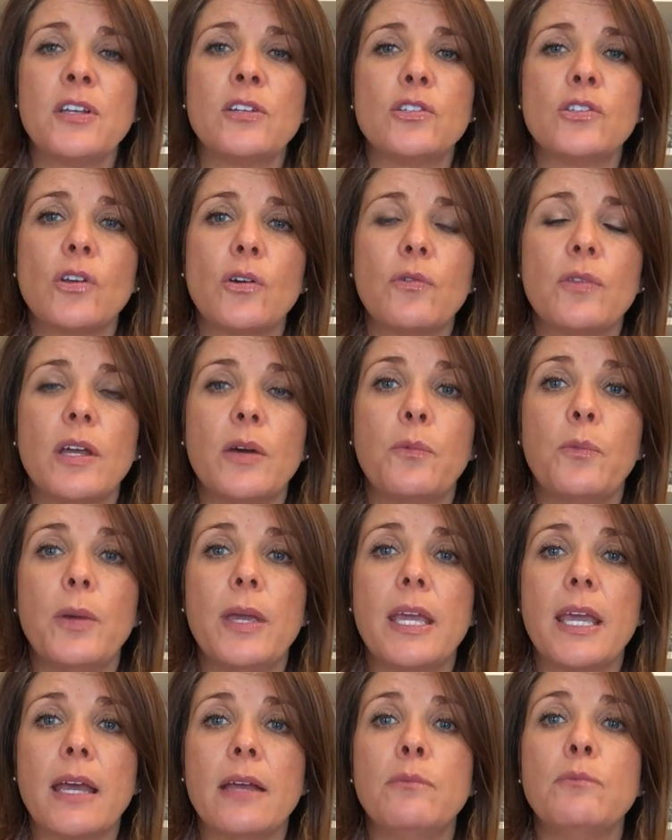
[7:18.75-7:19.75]
so that
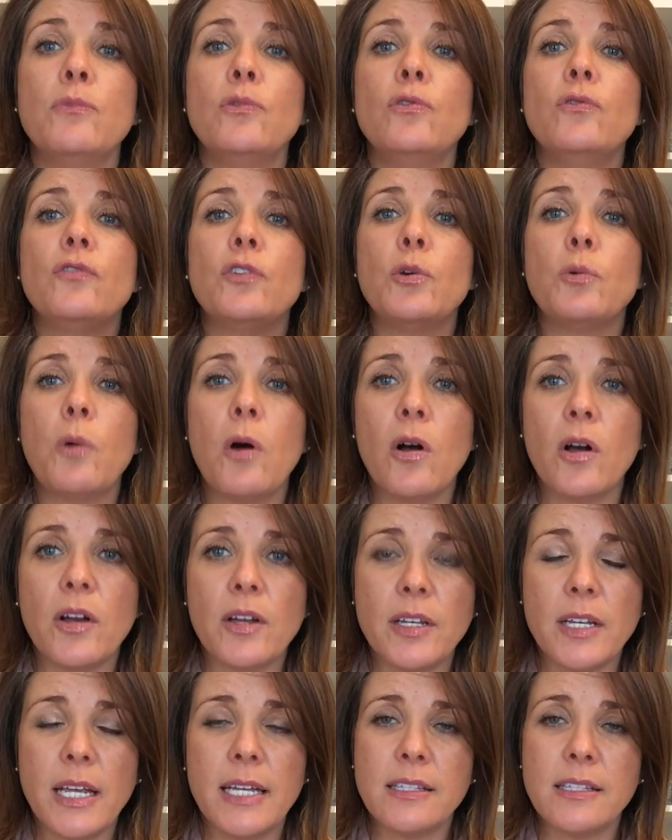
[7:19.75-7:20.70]
we can move you on.